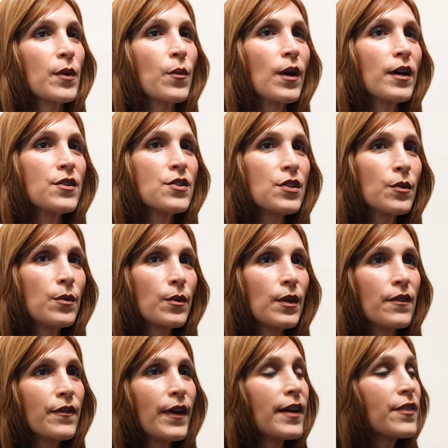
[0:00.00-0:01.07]
we want to
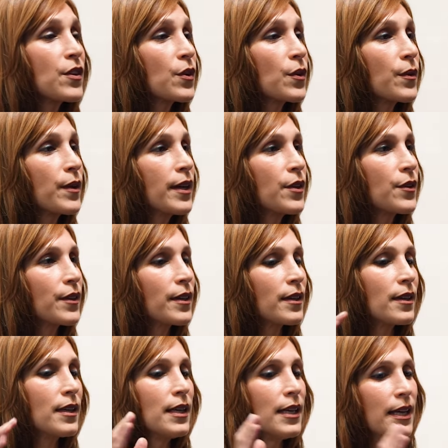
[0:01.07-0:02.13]
invite the Creator
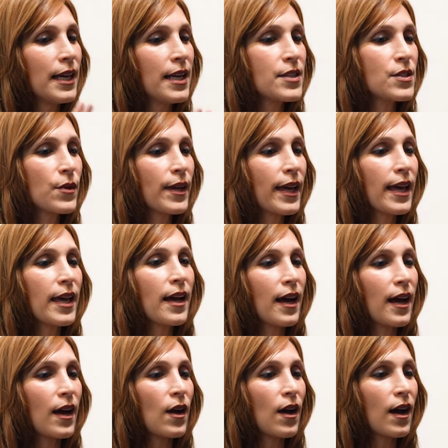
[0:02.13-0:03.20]
in and say, okay,
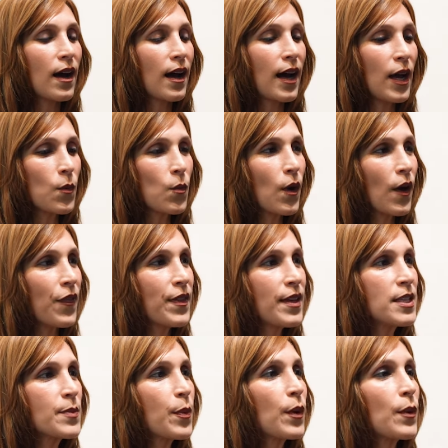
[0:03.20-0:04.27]
I want
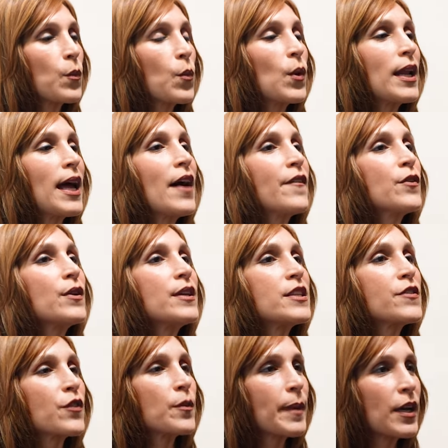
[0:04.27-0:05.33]
this, but whatever is
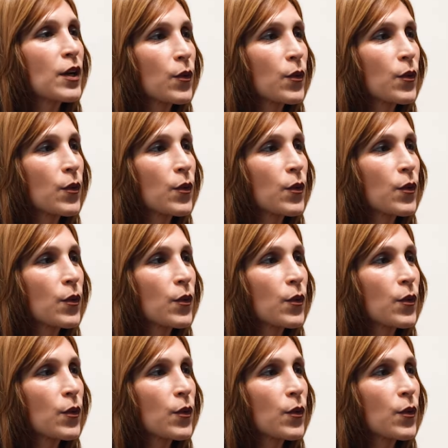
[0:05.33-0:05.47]
for my